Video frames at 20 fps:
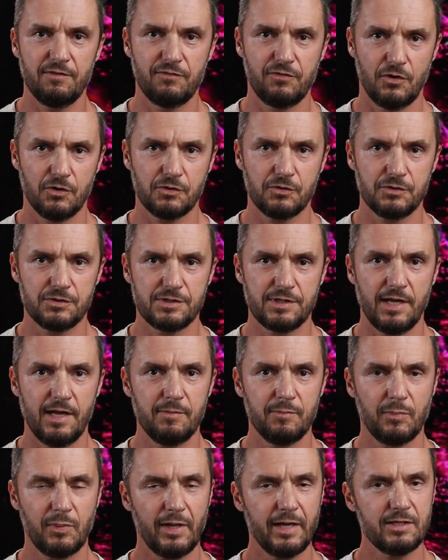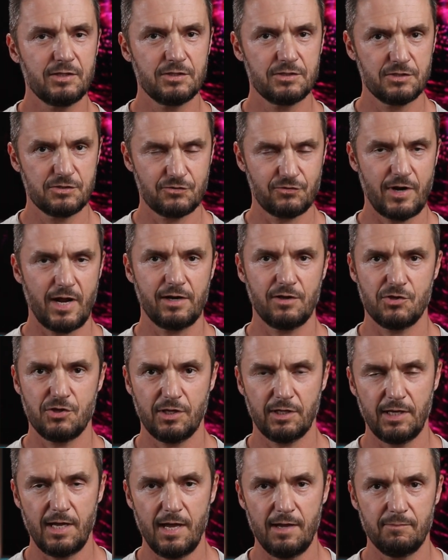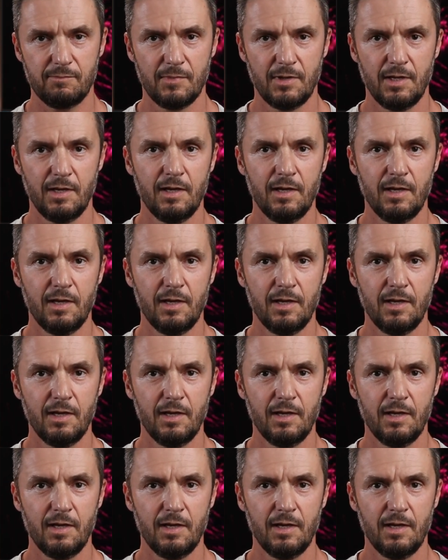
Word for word: focused and play to the strategy game.